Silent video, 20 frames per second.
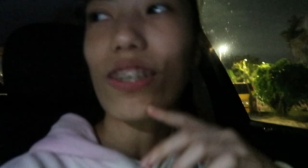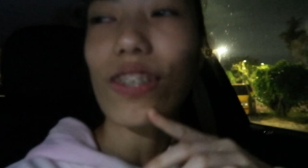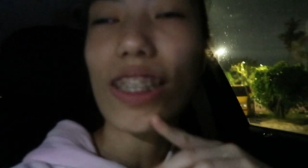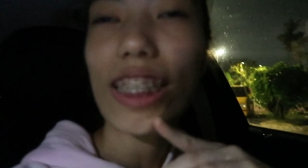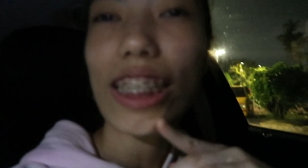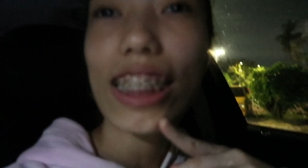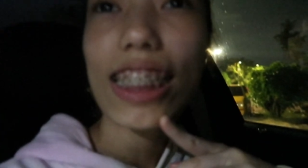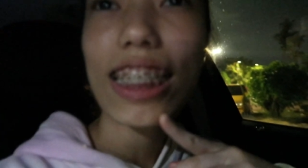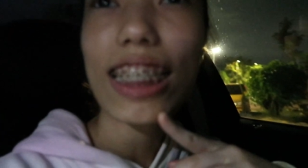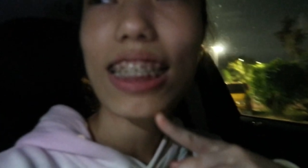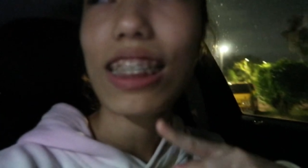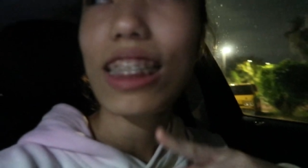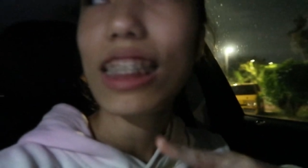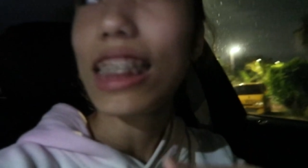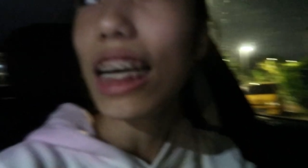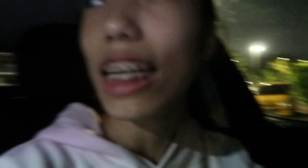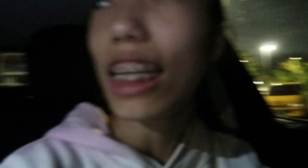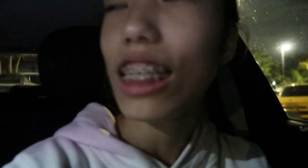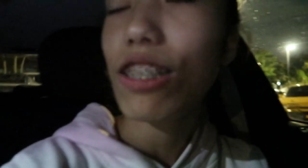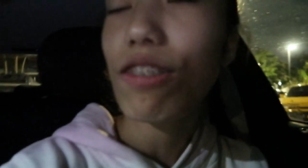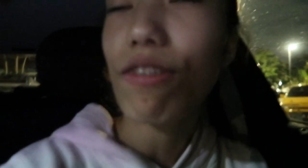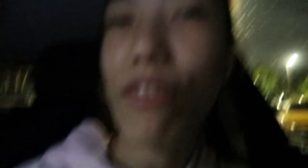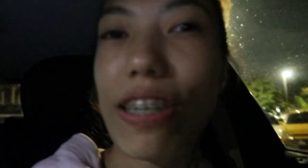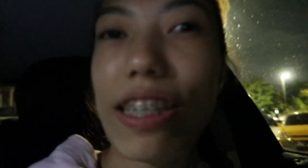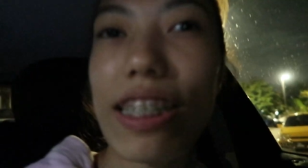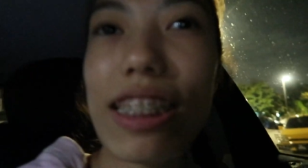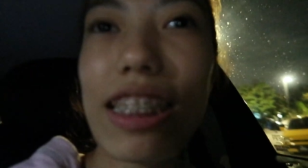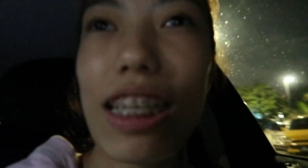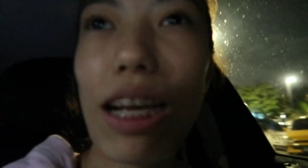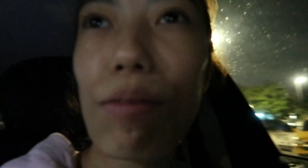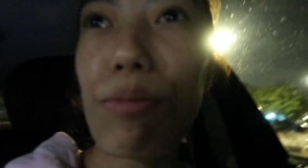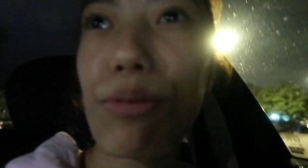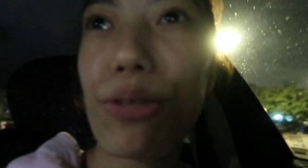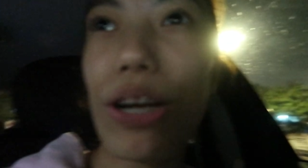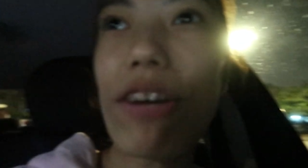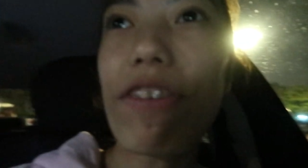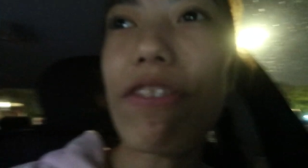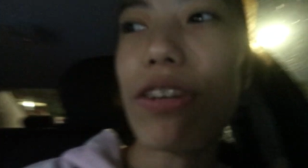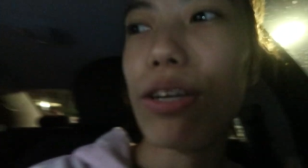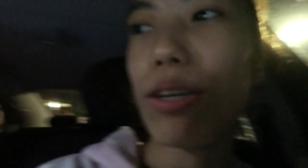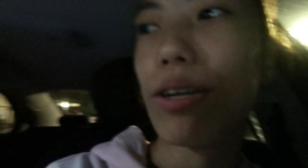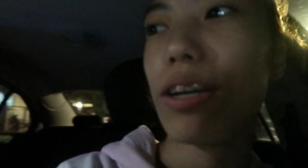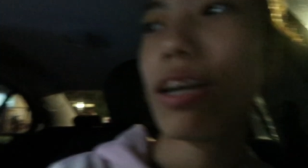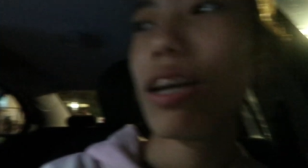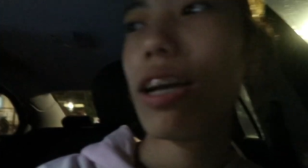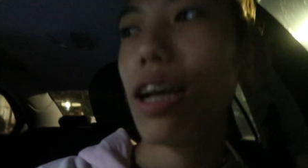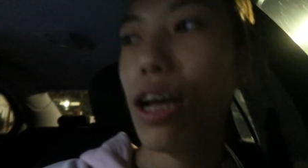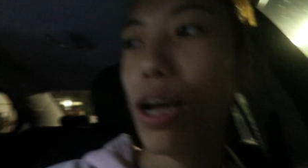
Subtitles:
This is Nana's first time driving